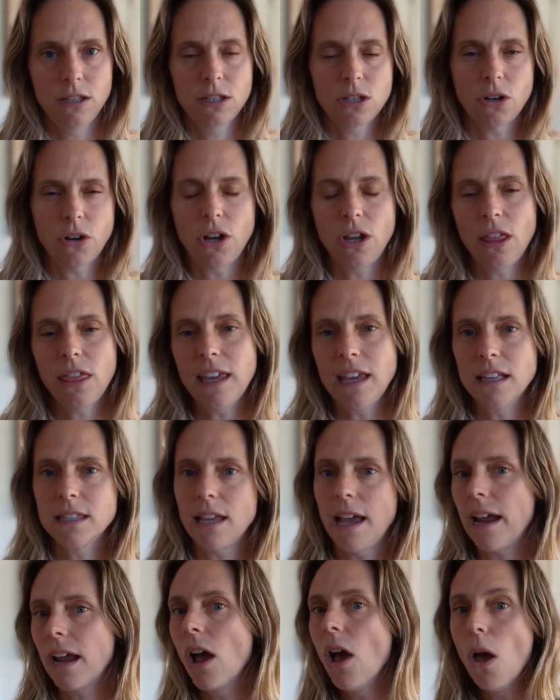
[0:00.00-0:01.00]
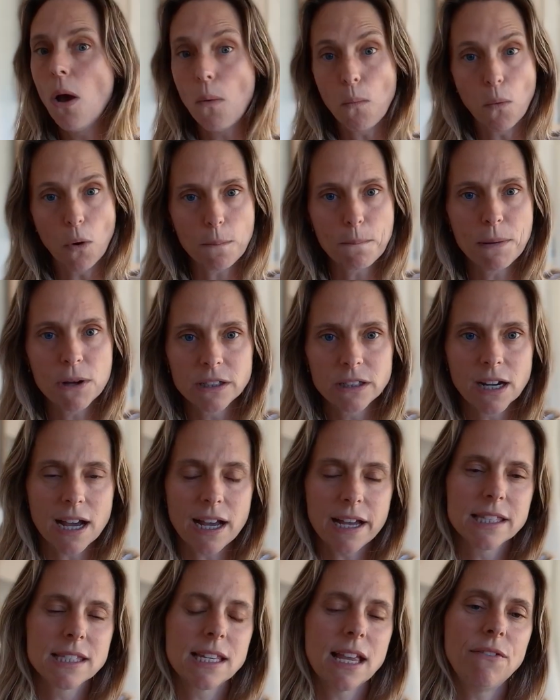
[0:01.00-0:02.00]
So things like, what
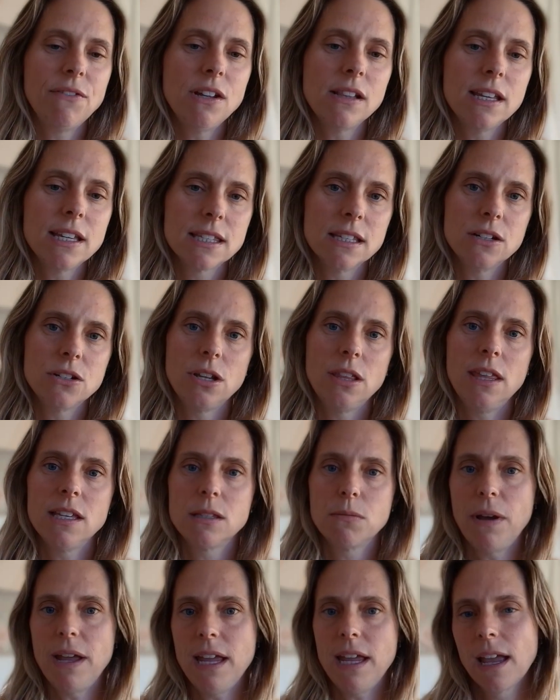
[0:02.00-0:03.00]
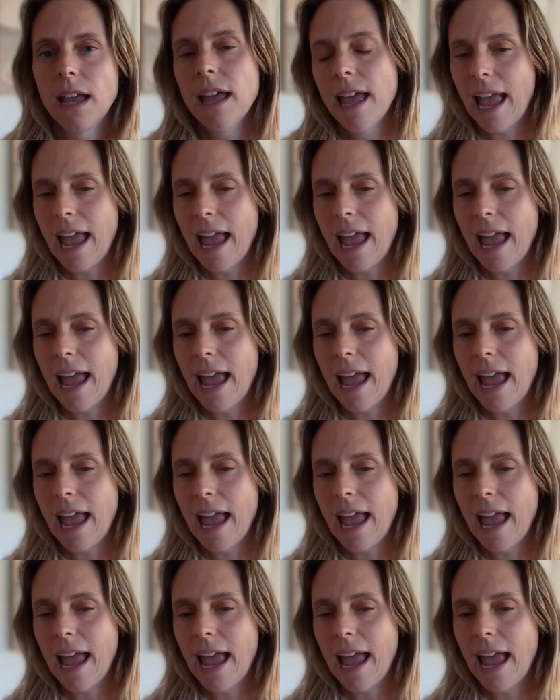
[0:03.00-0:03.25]
podcasts have you listened to this week?